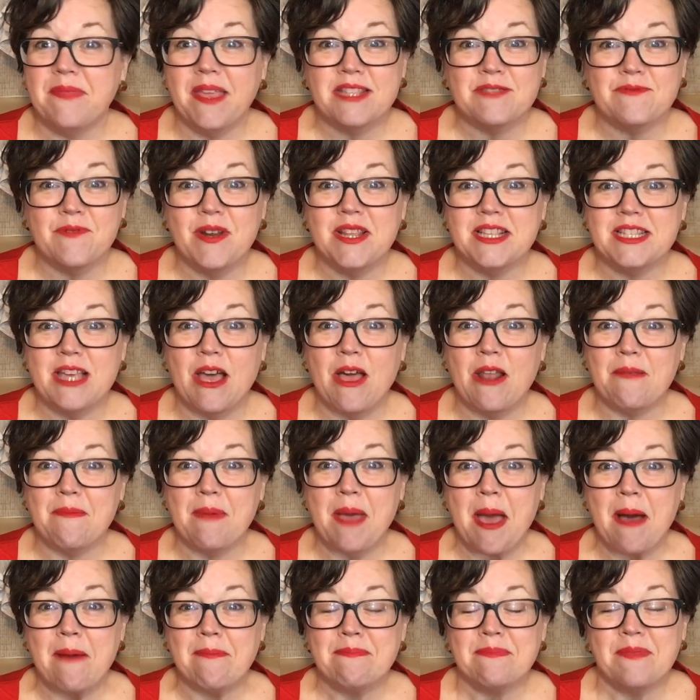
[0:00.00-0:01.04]
That's what it's all
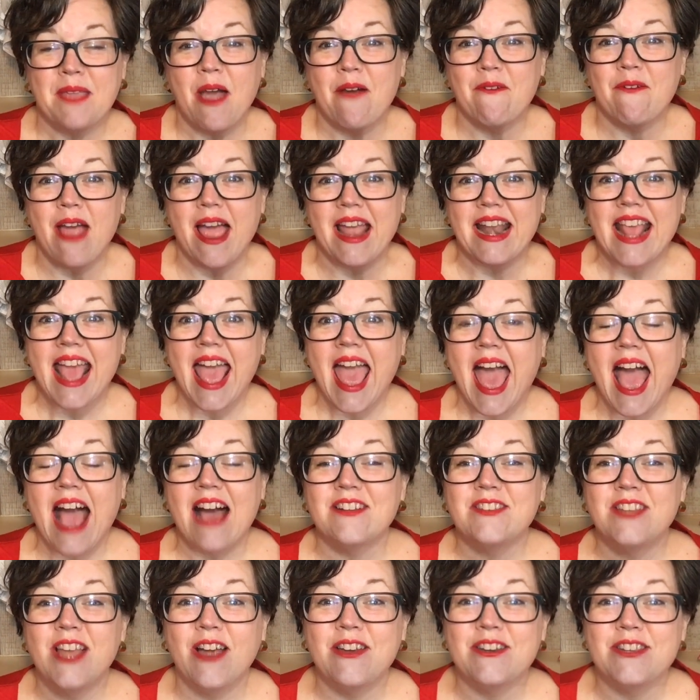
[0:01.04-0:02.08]
about. All right,
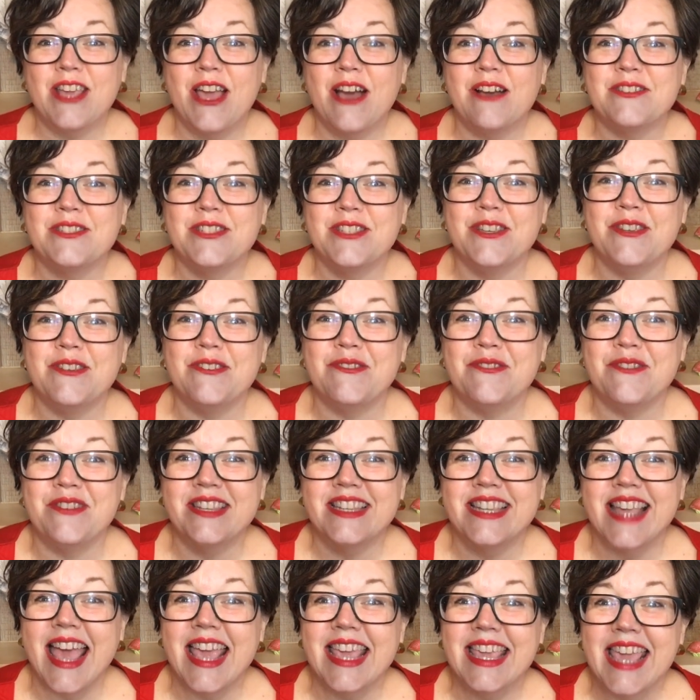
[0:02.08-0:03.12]
I'll talk to y'all soon.
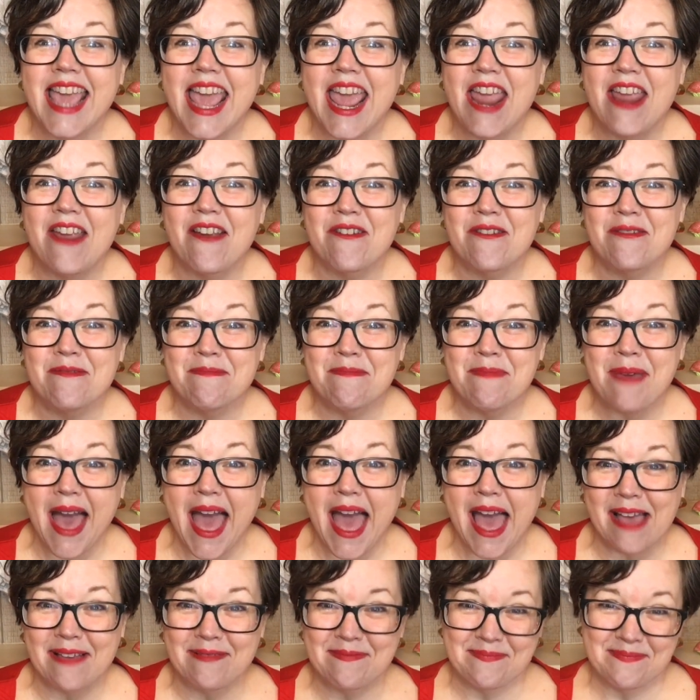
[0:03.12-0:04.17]
Take care.
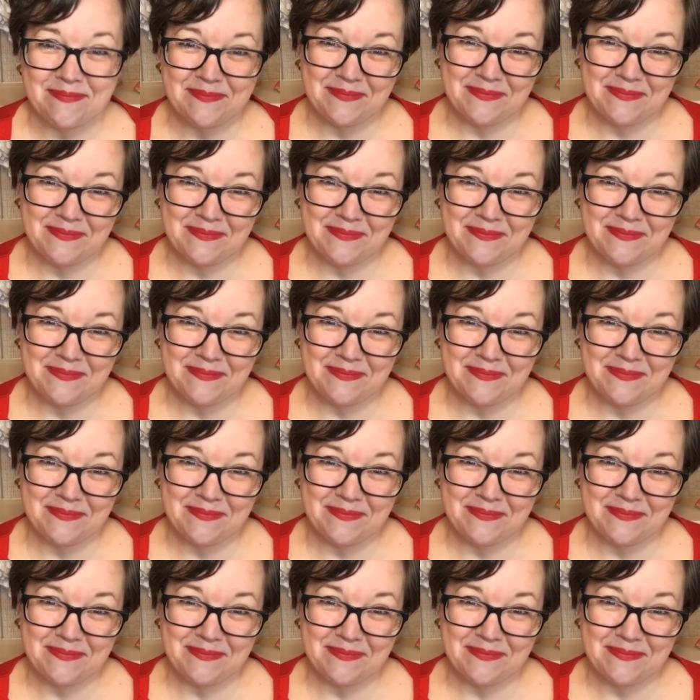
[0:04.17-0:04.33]
Bye.